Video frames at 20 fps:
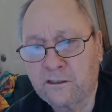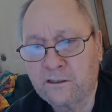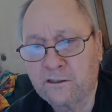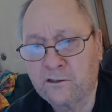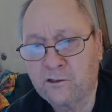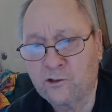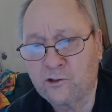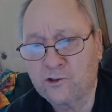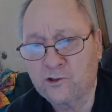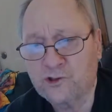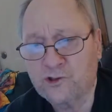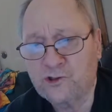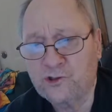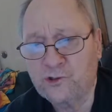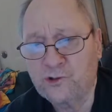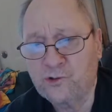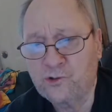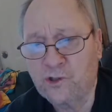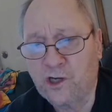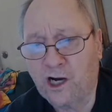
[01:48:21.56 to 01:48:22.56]
close
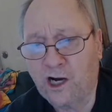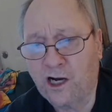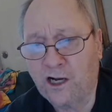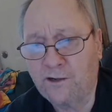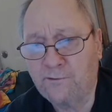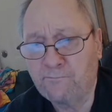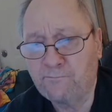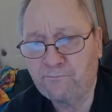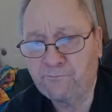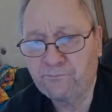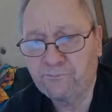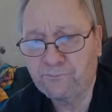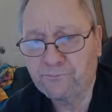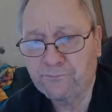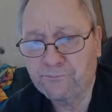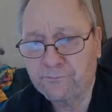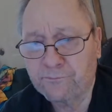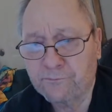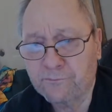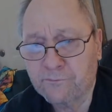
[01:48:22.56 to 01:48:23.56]
to
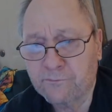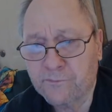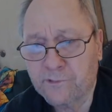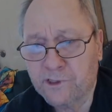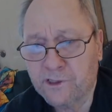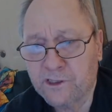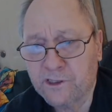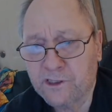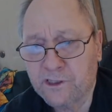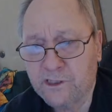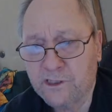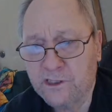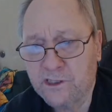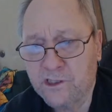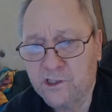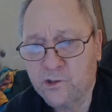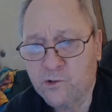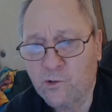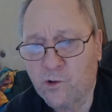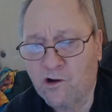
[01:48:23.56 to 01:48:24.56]

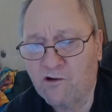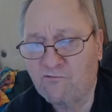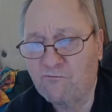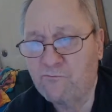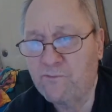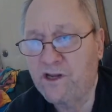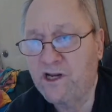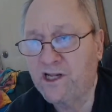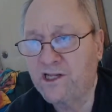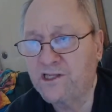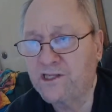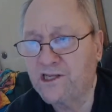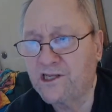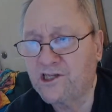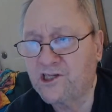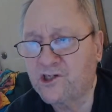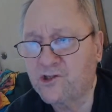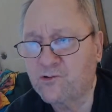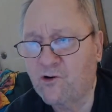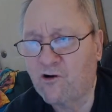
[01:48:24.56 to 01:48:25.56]
12 minutes.
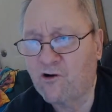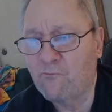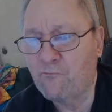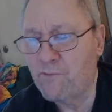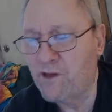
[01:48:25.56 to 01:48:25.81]
It's 12